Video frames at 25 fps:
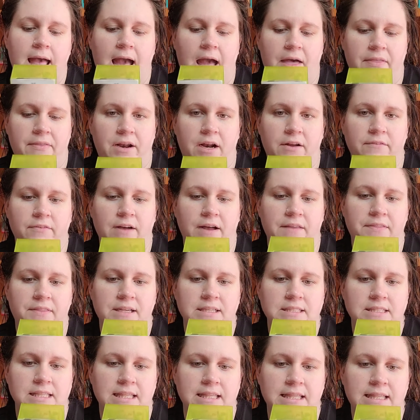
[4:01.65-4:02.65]
And then I've got
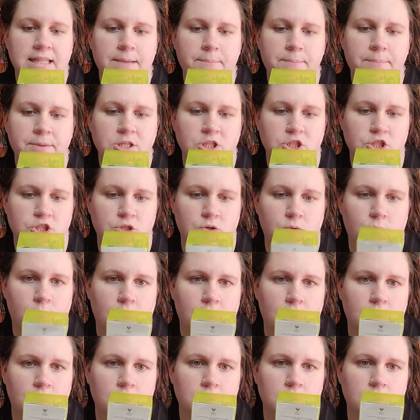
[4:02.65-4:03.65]
this lip
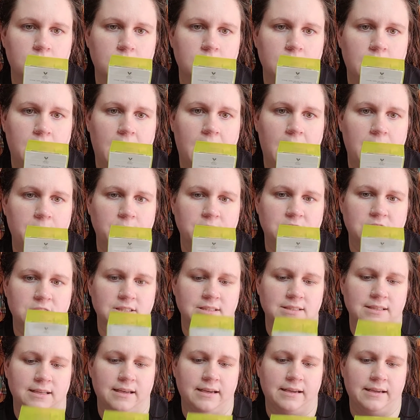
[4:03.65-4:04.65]
duo, which
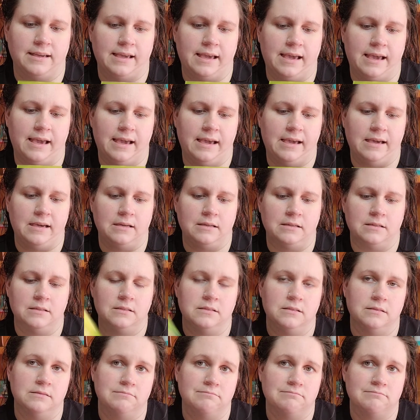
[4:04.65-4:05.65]
is like a
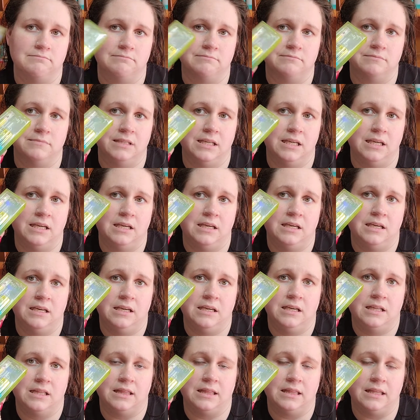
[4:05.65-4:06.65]

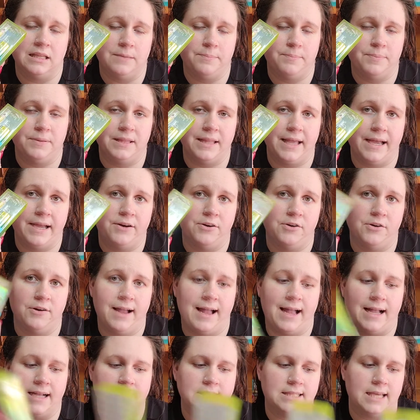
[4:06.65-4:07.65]
lip liner
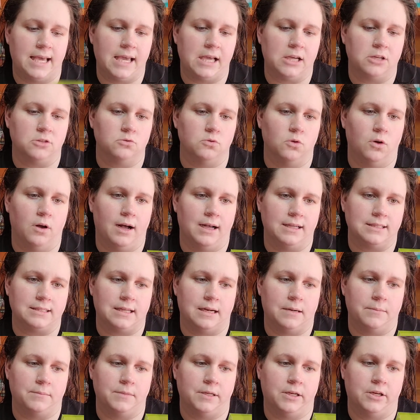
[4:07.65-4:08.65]
and a gloss.
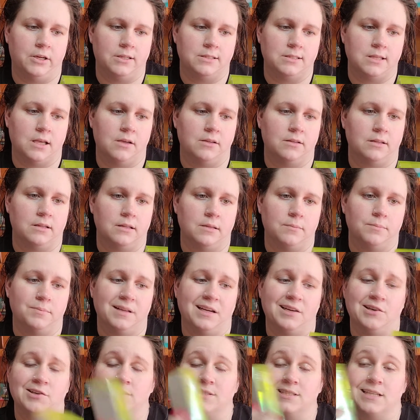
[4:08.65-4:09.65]
And I'm here to tell you the lip
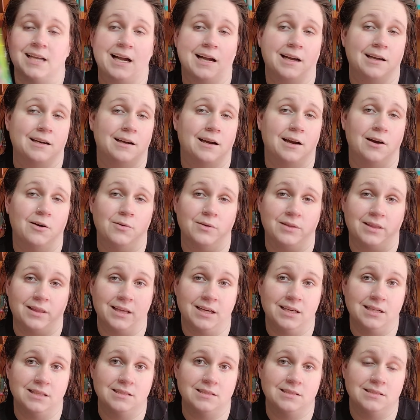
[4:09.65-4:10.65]
liner is not going to go with
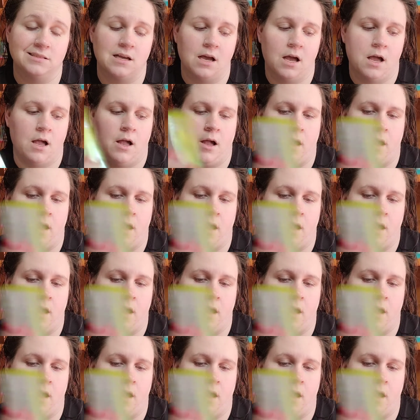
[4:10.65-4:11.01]
this.